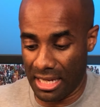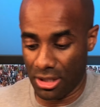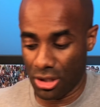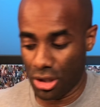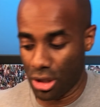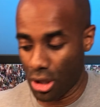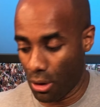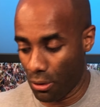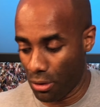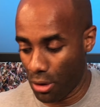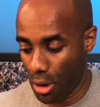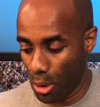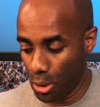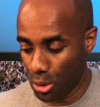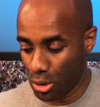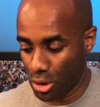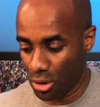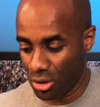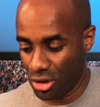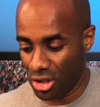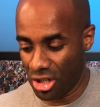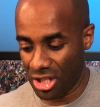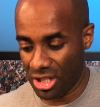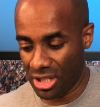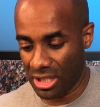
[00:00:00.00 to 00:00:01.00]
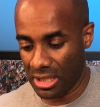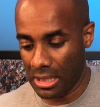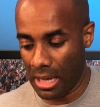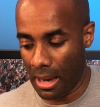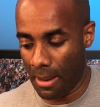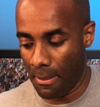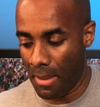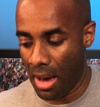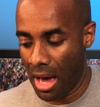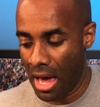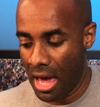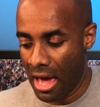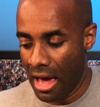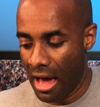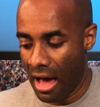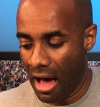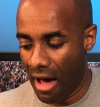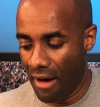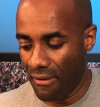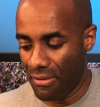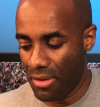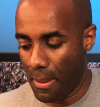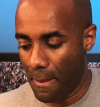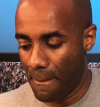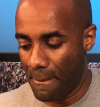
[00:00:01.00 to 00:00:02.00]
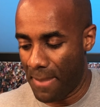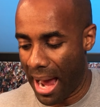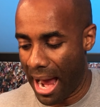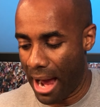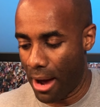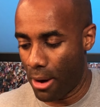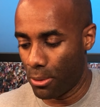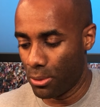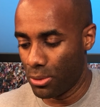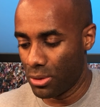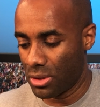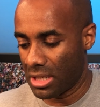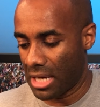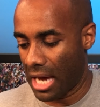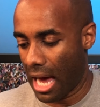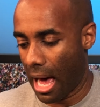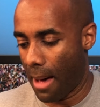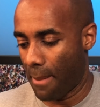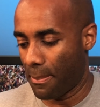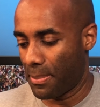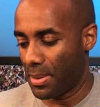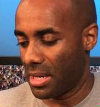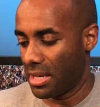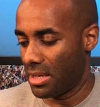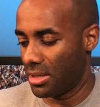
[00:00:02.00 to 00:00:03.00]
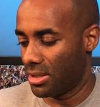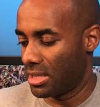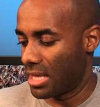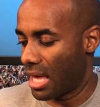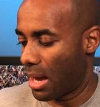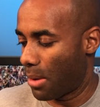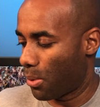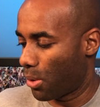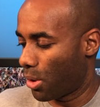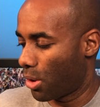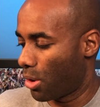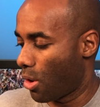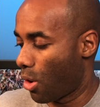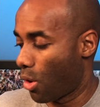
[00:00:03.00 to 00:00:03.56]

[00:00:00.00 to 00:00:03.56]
So those are just some of the bound copies that were,